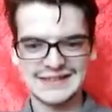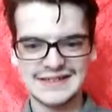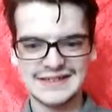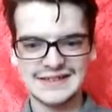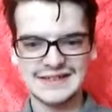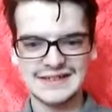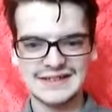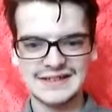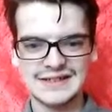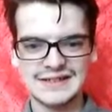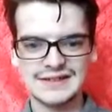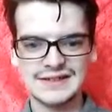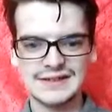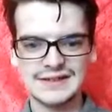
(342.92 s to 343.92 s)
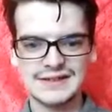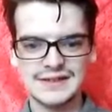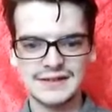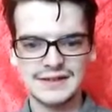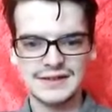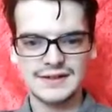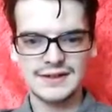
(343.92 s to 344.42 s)

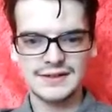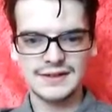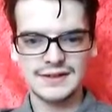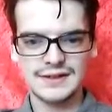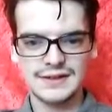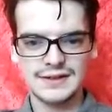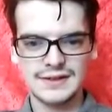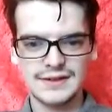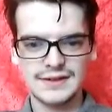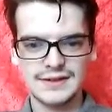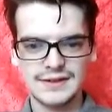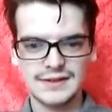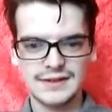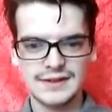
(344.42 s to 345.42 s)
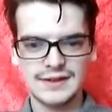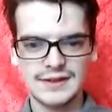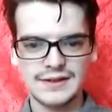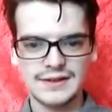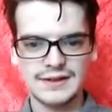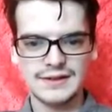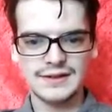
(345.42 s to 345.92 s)

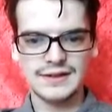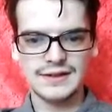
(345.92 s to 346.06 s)
(silence)